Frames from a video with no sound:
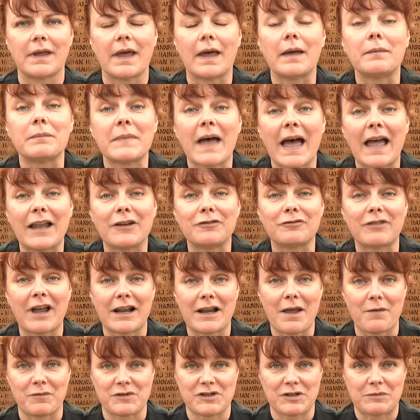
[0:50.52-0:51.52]
A man
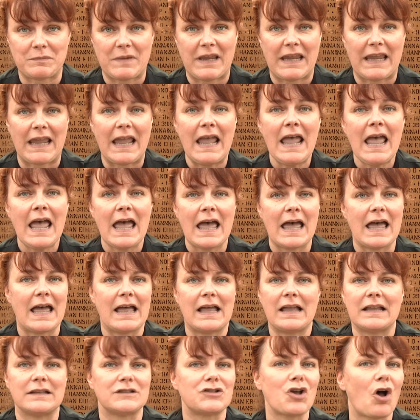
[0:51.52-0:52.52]
ran up to me
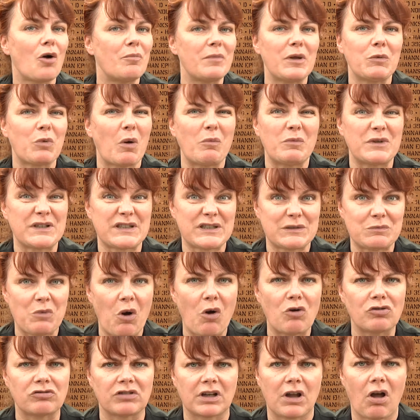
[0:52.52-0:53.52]
and told me one was
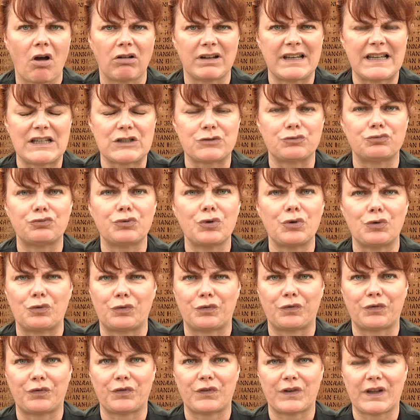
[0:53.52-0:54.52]
smouldering on his
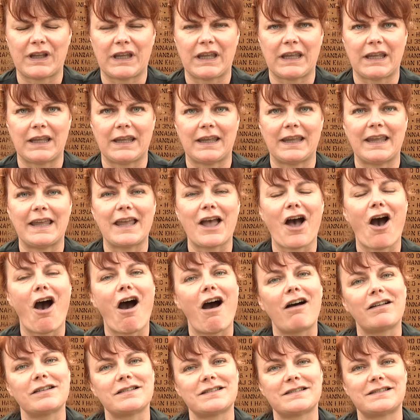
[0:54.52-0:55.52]
roof. He
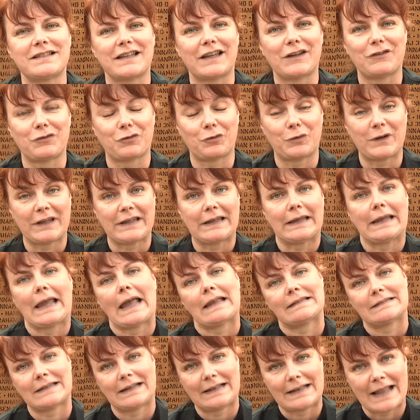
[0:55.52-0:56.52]
asked if we could
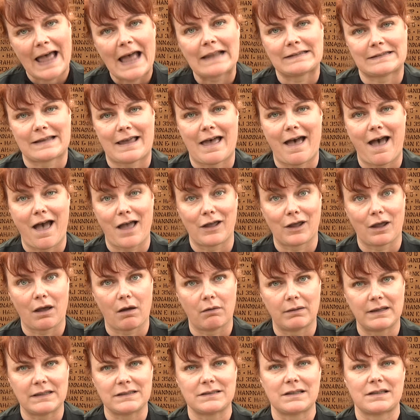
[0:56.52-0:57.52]
get a ladder and
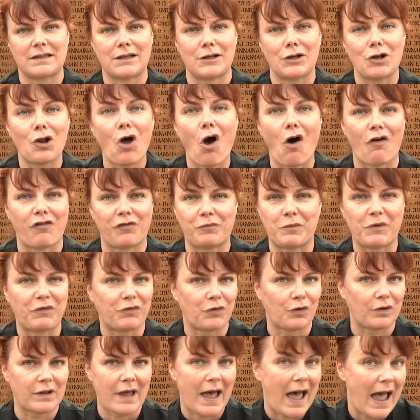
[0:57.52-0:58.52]
go into the loft
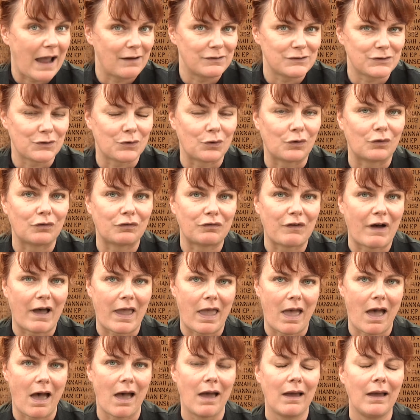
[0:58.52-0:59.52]
before the house caught
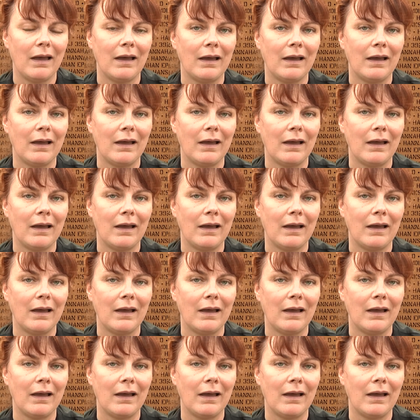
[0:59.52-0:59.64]
fire.